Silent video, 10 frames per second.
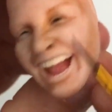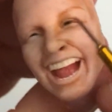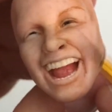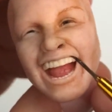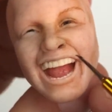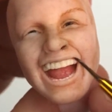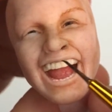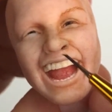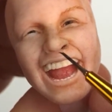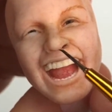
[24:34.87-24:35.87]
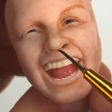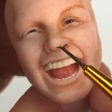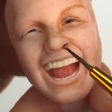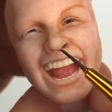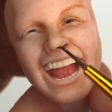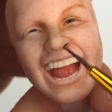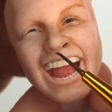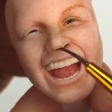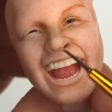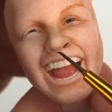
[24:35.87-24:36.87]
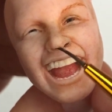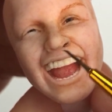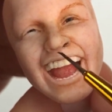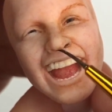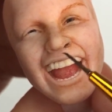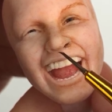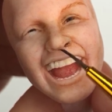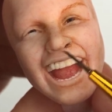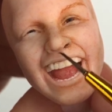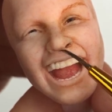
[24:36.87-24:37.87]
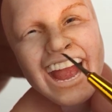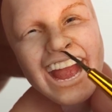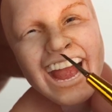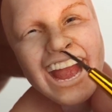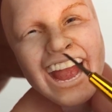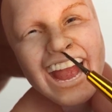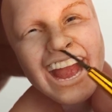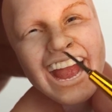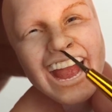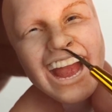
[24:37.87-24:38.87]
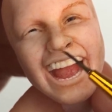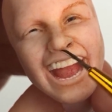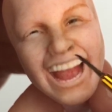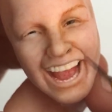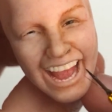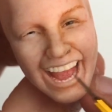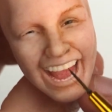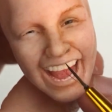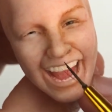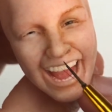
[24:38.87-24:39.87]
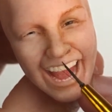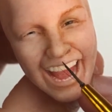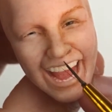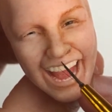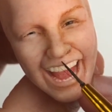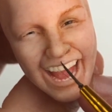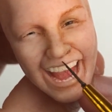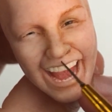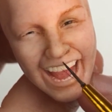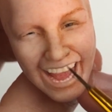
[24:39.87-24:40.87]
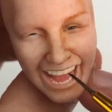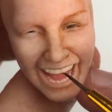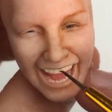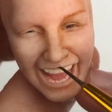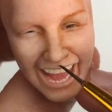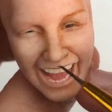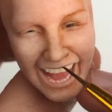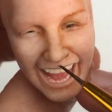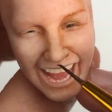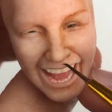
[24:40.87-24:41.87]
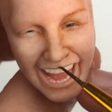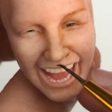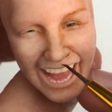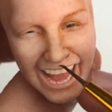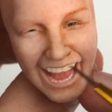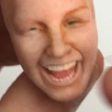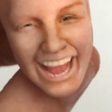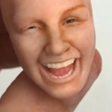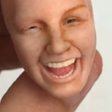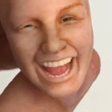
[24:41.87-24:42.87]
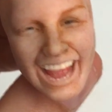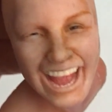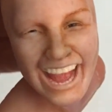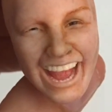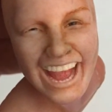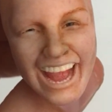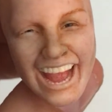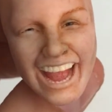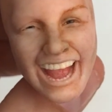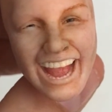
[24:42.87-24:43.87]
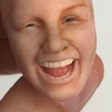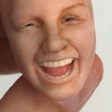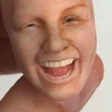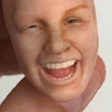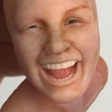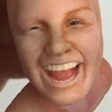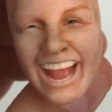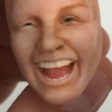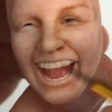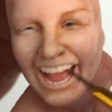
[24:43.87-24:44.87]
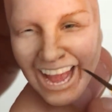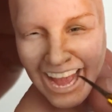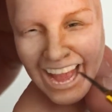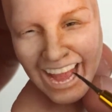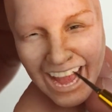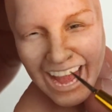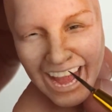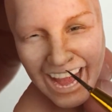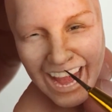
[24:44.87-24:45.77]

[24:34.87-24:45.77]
Okay, I'm gonna give a little bit of shade under the nose too, and a little bit right here on the philtrum.